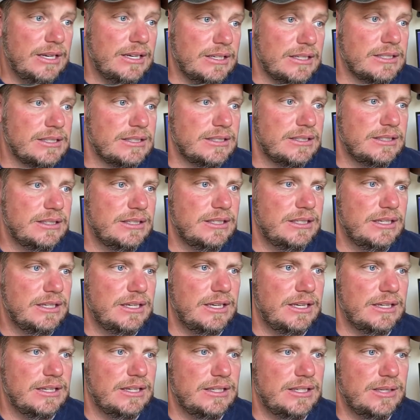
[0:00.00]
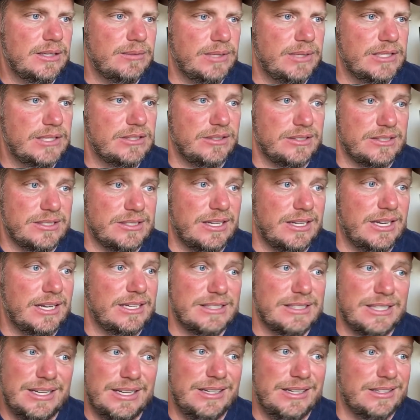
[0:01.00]
It is. Uh, G M diesel is
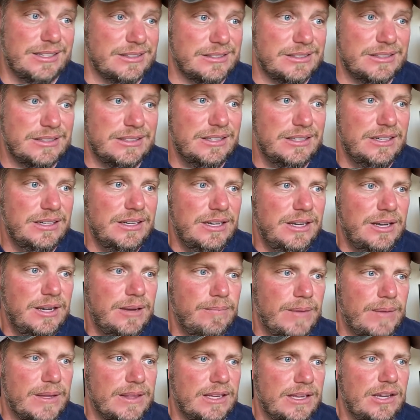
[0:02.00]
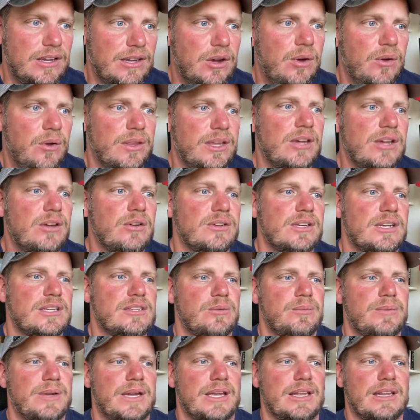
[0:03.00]
nice. It is. Meant the, oh, the
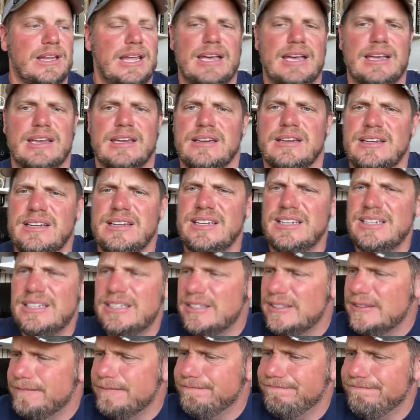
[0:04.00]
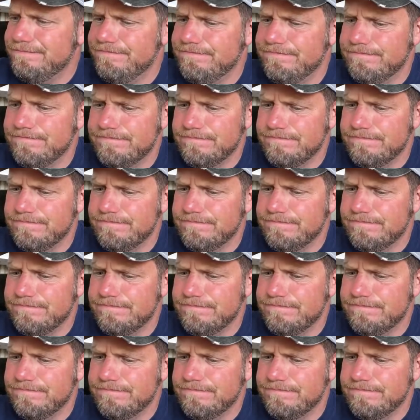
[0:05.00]
EcoDiesel being laggy. Um...